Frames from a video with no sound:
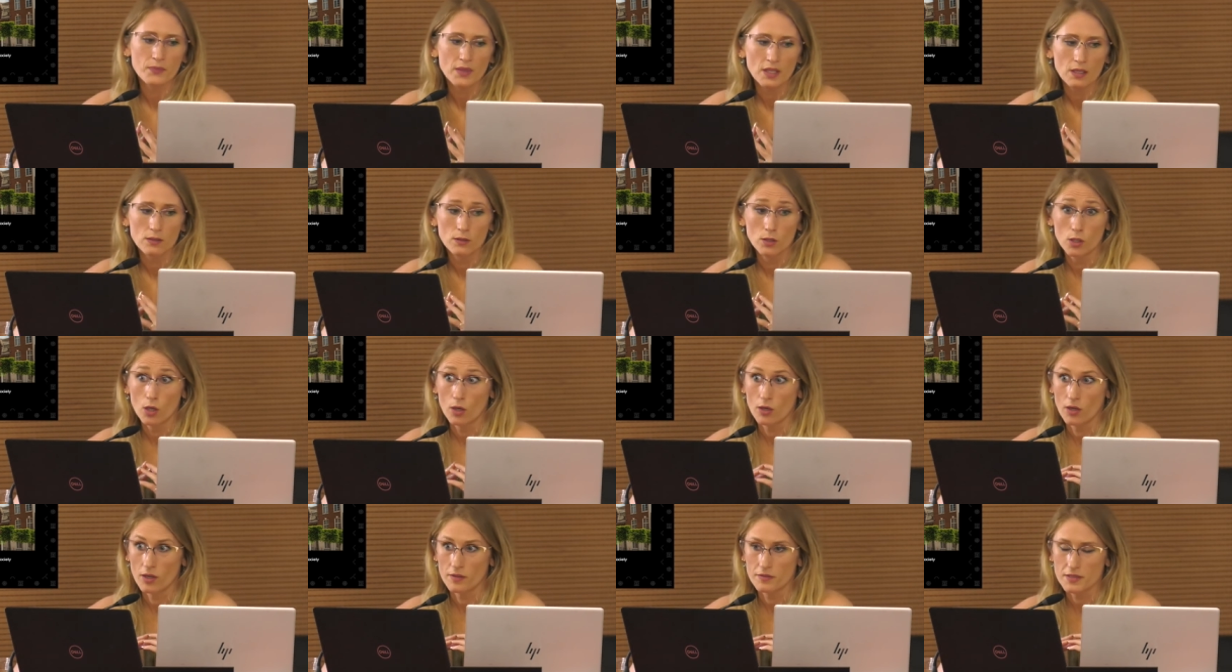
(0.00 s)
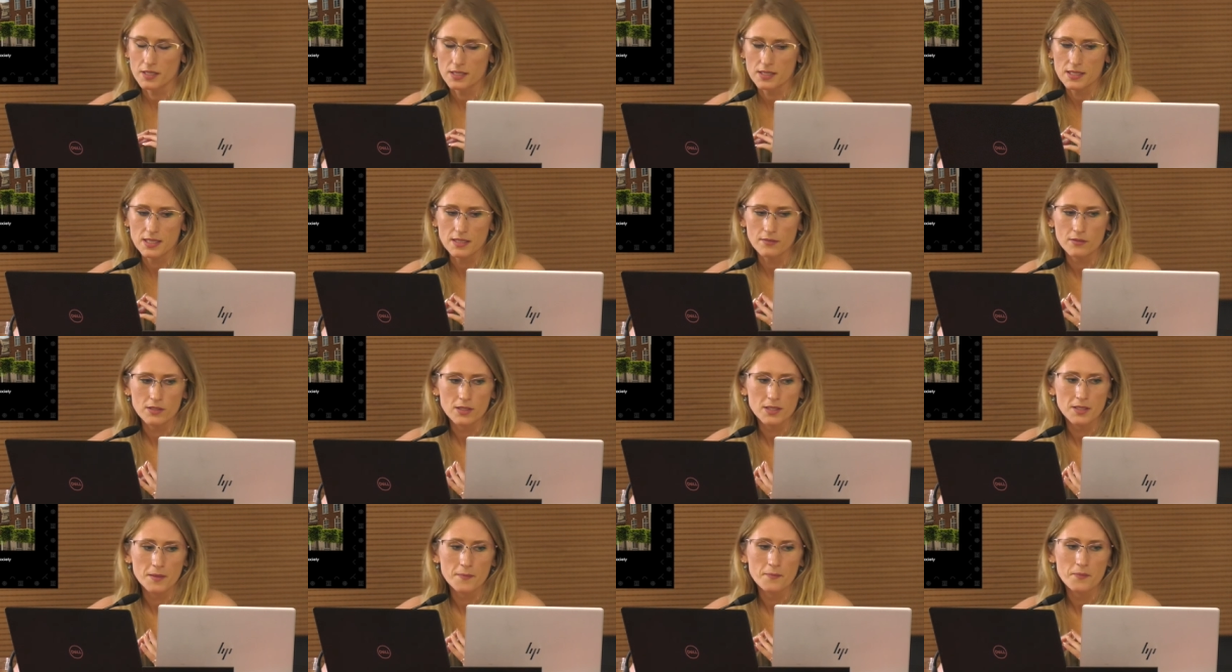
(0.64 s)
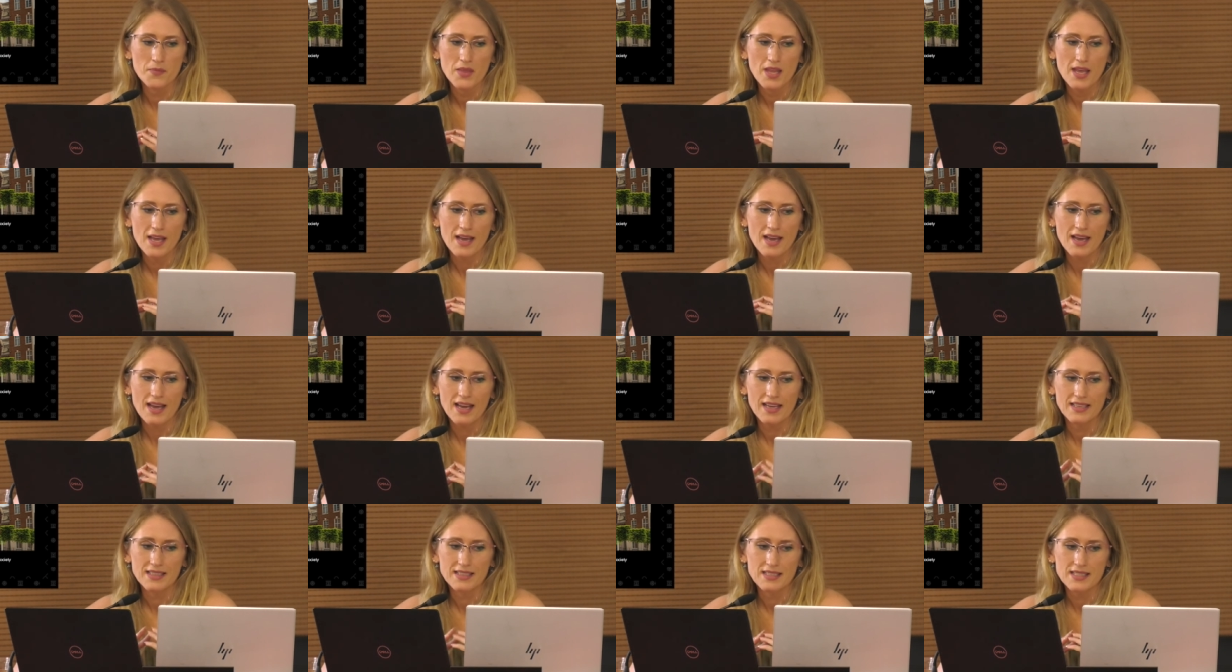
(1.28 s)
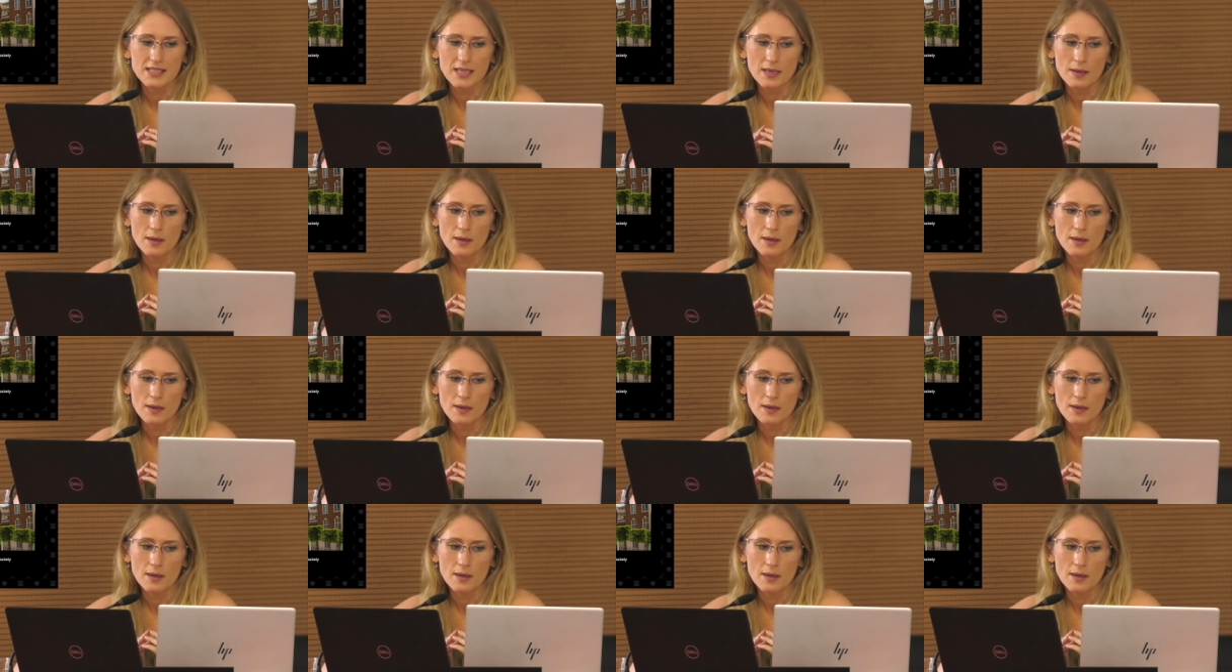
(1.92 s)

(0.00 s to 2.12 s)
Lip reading: long after Stevenson, and